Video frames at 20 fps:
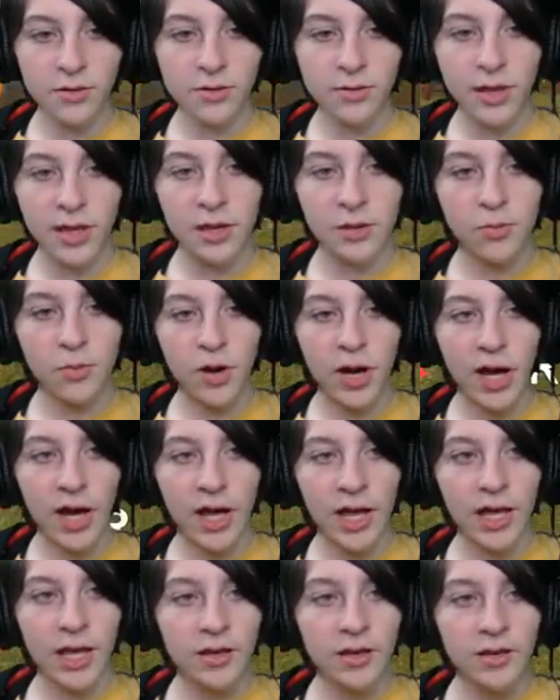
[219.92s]
Like,
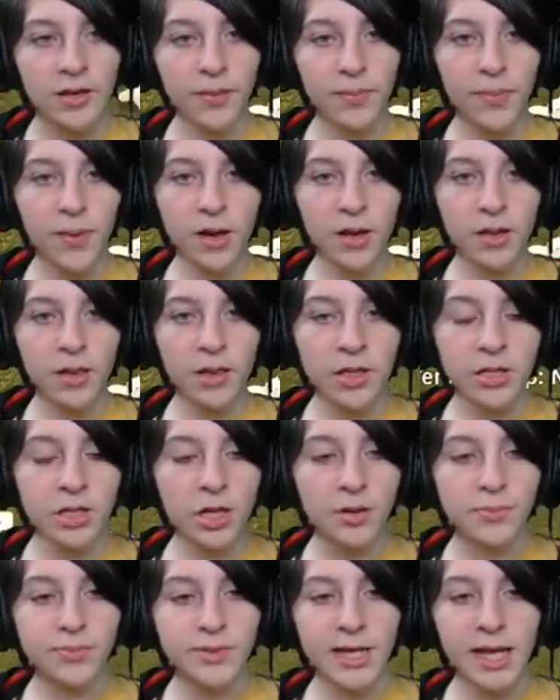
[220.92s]
why? The bear looks
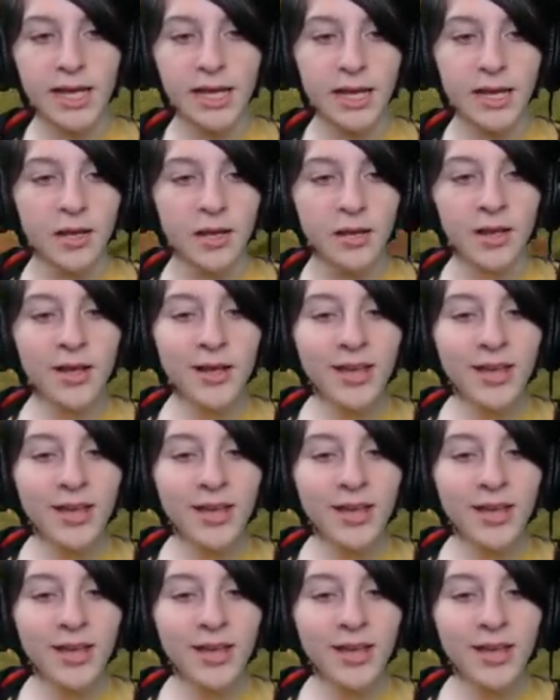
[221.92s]
updated.